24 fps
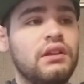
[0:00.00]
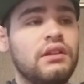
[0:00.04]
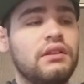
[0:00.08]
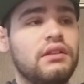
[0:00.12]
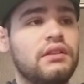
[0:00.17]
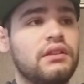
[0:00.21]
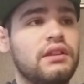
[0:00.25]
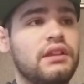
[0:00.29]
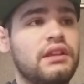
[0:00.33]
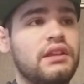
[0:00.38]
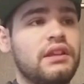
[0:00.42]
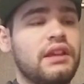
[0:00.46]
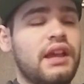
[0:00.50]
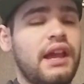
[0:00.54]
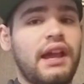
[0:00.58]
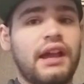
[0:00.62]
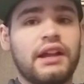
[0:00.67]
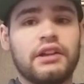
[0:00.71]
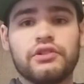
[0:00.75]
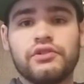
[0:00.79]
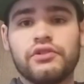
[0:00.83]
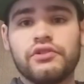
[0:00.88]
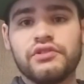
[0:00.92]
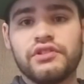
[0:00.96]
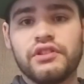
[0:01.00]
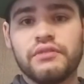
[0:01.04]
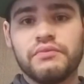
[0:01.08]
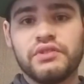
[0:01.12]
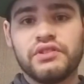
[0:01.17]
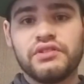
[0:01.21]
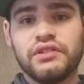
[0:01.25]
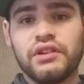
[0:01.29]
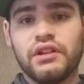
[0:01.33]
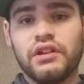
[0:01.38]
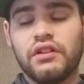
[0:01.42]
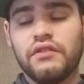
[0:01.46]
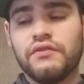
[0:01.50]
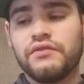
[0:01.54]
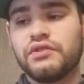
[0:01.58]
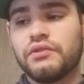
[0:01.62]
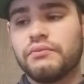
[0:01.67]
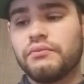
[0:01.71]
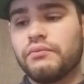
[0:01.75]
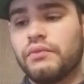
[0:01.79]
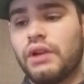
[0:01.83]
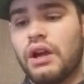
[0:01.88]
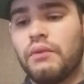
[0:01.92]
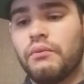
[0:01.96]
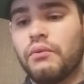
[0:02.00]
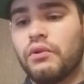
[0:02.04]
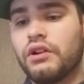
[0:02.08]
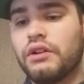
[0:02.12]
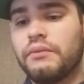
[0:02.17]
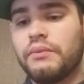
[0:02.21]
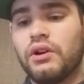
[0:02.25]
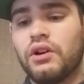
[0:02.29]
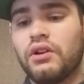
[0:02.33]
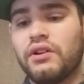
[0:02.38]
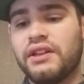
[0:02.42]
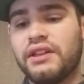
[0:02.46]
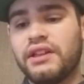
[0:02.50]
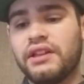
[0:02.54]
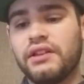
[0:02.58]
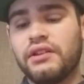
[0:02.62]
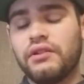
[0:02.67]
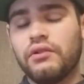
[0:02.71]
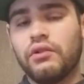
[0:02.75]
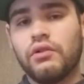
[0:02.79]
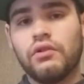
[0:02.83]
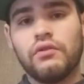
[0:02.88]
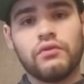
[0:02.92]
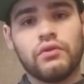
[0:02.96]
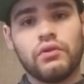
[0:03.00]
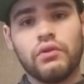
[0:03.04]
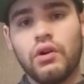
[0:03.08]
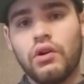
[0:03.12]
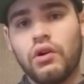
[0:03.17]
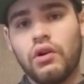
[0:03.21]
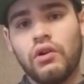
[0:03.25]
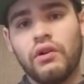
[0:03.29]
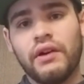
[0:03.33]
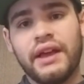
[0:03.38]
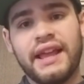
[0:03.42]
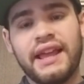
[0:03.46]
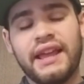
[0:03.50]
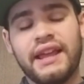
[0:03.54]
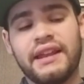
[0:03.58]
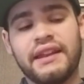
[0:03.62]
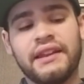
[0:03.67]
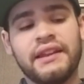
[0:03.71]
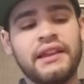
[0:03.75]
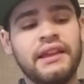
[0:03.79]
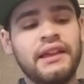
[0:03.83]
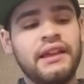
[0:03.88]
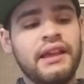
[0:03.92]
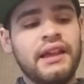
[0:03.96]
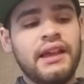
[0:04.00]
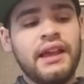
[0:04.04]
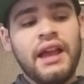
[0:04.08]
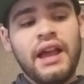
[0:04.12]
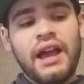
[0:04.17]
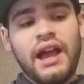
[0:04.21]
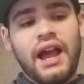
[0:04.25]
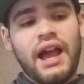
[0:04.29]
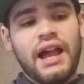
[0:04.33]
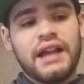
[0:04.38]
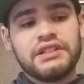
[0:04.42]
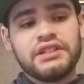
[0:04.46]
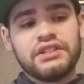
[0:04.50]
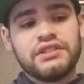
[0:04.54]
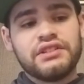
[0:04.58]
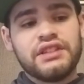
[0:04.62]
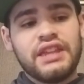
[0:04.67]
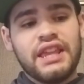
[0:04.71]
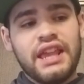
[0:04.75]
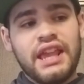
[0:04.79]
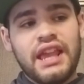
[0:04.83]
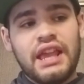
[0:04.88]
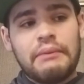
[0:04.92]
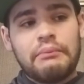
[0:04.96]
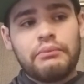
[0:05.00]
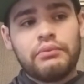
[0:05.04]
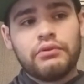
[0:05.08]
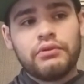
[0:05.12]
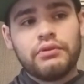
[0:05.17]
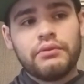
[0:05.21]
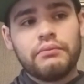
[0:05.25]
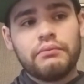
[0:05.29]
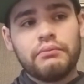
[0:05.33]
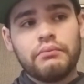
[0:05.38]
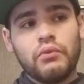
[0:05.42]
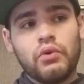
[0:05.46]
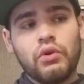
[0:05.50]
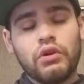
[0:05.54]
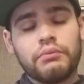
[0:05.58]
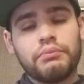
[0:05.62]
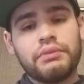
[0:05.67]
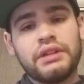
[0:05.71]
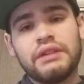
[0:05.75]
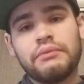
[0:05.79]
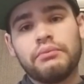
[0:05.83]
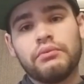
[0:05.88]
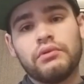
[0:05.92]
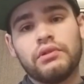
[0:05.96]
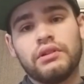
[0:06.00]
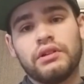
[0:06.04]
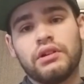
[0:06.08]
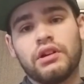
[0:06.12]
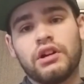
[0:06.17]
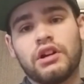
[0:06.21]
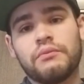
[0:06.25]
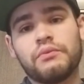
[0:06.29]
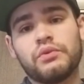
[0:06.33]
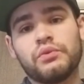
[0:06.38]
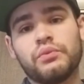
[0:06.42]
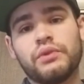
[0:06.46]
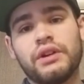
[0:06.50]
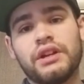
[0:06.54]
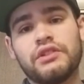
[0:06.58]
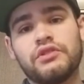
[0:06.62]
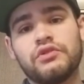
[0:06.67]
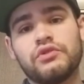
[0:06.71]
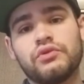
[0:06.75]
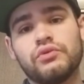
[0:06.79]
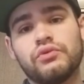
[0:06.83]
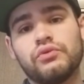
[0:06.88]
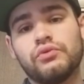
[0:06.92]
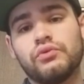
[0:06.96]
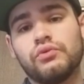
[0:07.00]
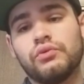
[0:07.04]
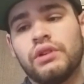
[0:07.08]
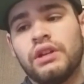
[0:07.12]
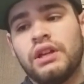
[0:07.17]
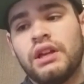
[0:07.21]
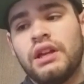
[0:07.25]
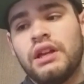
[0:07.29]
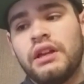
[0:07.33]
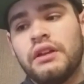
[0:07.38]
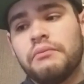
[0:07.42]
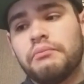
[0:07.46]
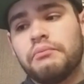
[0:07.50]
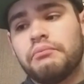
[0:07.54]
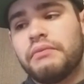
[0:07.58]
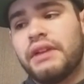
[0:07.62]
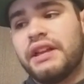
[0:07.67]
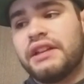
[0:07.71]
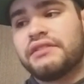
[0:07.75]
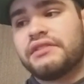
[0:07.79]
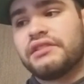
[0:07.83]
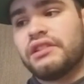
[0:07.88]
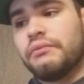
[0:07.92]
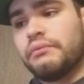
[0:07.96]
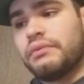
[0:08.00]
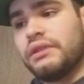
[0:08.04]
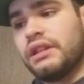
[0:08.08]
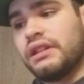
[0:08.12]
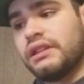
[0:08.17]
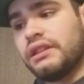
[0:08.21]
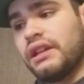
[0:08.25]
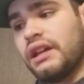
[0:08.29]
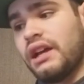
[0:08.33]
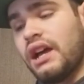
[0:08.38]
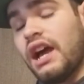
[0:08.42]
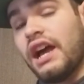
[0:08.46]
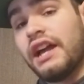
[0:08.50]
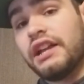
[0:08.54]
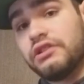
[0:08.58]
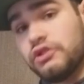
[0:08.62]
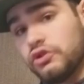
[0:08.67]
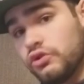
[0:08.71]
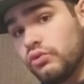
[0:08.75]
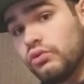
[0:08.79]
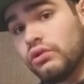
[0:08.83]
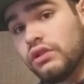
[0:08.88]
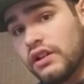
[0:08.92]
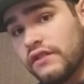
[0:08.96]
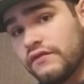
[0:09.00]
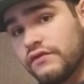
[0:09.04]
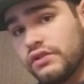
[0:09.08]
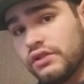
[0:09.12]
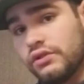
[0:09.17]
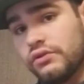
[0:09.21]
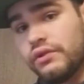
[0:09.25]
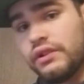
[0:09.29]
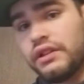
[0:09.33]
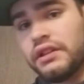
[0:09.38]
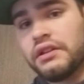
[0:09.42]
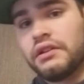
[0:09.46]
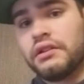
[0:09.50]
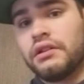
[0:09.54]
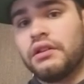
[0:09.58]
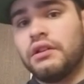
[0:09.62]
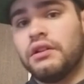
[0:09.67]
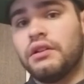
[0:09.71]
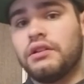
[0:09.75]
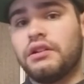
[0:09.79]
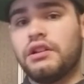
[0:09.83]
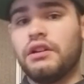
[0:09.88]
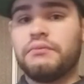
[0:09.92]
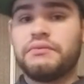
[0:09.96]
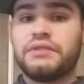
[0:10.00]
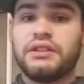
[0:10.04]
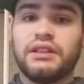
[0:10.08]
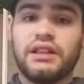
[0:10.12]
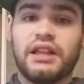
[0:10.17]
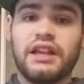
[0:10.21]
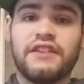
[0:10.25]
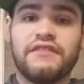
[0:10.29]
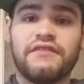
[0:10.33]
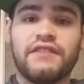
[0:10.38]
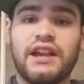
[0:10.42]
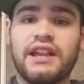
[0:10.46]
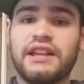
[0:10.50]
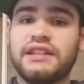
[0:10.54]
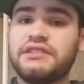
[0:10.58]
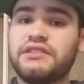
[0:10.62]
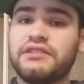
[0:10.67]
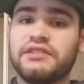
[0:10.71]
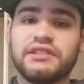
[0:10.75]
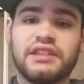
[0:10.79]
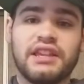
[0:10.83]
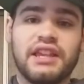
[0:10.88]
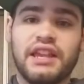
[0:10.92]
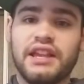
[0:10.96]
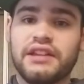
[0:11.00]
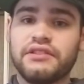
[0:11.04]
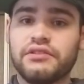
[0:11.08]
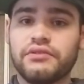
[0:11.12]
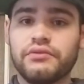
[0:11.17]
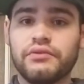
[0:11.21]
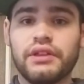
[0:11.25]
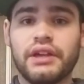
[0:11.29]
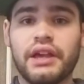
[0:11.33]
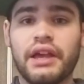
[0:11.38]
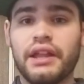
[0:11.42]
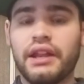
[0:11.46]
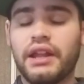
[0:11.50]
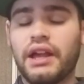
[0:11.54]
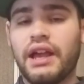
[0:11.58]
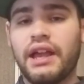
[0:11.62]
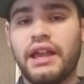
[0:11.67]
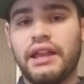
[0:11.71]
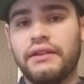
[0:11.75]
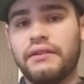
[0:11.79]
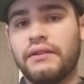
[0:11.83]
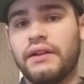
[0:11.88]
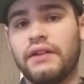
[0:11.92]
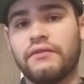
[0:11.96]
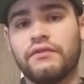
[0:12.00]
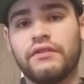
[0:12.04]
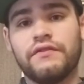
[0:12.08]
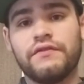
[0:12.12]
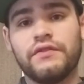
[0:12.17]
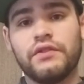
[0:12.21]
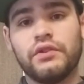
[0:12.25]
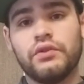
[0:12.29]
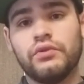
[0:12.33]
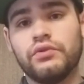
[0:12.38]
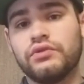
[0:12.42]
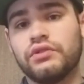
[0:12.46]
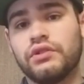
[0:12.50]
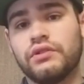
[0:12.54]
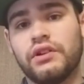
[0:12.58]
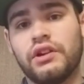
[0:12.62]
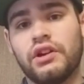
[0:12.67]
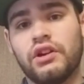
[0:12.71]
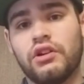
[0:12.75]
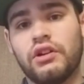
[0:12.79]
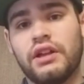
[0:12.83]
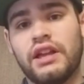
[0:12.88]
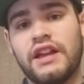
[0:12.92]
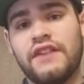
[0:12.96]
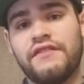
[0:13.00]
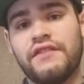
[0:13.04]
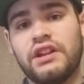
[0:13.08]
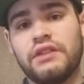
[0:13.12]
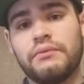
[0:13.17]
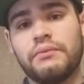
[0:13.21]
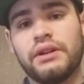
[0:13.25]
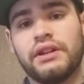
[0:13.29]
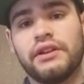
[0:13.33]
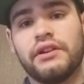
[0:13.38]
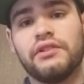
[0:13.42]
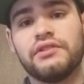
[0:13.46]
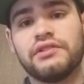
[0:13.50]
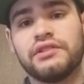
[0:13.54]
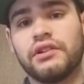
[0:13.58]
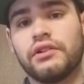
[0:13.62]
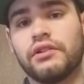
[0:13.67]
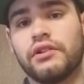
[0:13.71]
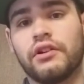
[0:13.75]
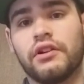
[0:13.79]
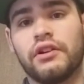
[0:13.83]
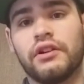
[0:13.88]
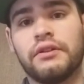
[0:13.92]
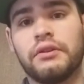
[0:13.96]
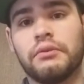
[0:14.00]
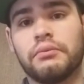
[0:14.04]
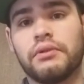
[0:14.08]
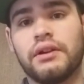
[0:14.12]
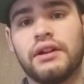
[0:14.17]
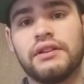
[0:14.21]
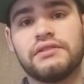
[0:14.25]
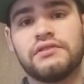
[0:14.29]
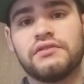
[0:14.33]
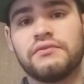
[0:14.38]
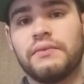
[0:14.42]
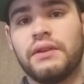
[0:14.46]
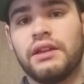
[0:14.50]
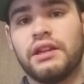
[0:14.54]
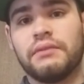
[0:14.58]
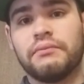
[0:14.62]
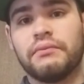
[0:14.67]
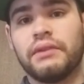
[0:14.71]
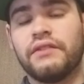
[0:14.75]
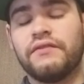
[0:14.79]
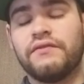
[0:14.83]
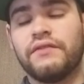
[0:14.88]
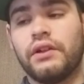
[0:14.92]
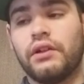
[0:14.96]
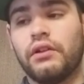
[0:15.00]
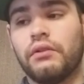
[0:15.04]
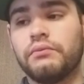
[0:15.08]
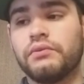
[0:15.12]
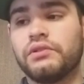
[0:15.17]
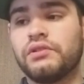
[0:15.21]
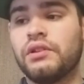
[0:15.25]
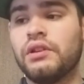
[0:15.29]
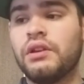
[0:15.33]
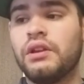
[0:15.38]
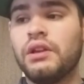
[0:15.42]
the actors themselves. I'm worried about it overall, and I just can't put more people in harm's way to make something that I do love doing come to life. I just can't do that. I refuse to have anybody else get hurt in the process of making my films.